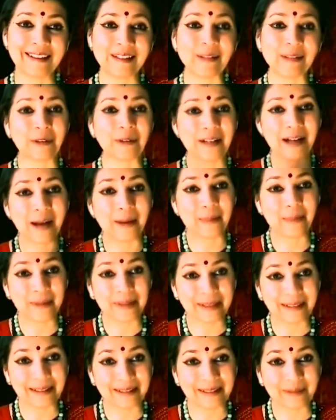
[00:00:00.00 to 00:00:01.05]
Now what
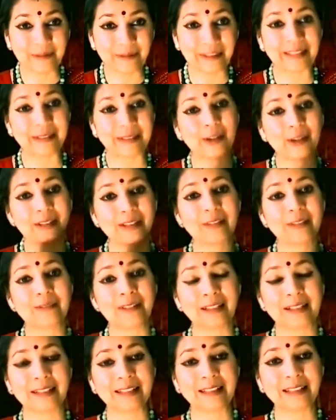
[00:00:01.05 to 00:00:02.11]
happened? When Lord
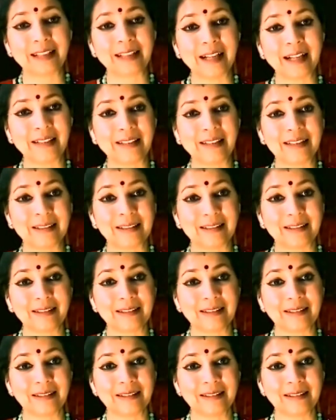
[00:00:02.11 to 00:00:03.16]
Shiva did that,
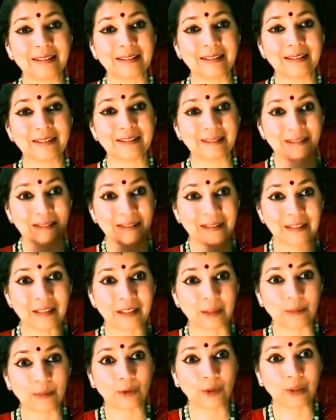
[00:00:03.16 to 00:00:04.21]

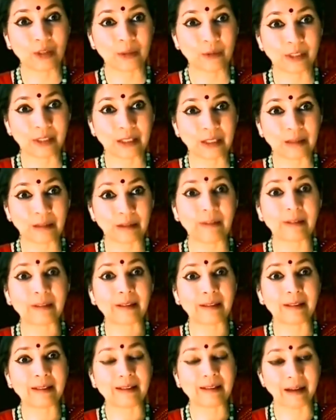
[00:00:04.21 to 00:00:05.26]
Dashamukha was stuck
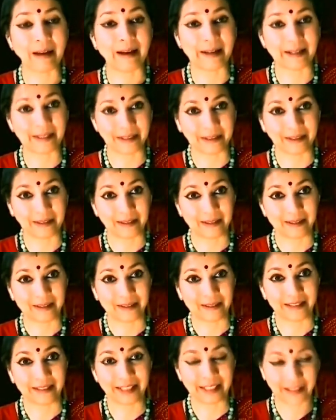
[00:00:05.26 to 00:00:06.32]
inside.
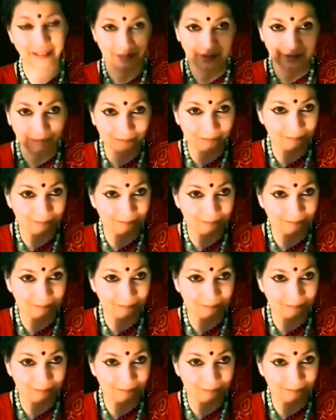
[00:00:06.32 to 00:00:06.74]
He had